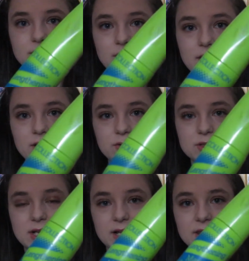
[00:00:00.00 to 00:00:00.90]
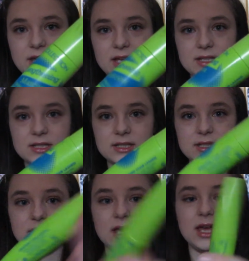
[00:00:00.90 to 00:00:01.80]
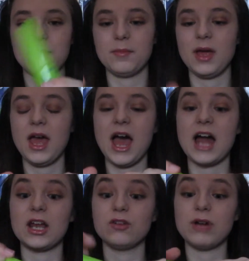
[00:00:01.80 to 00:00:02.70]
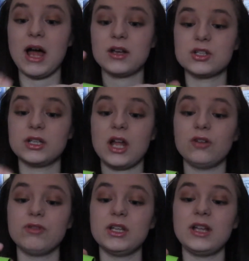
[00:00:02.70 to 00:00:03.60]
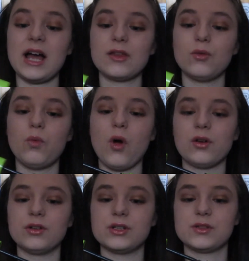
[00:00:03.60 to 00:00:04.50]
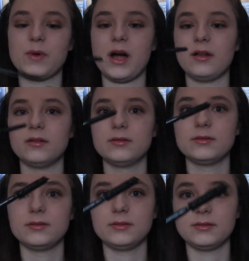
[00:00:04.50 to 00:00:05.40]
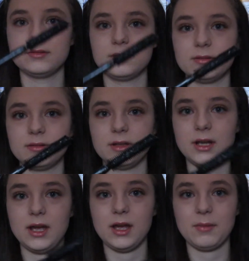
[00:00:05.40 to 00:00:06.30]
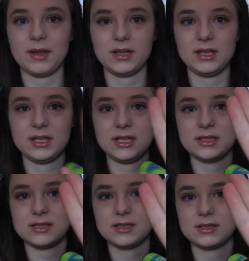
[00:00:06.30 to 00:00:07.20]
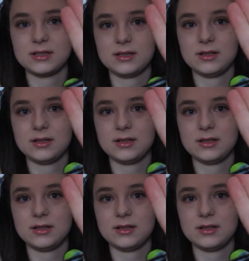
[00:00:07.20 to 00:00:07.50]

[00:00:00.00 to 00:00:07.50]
and it looks like this. And I really like the wand as well. I think it's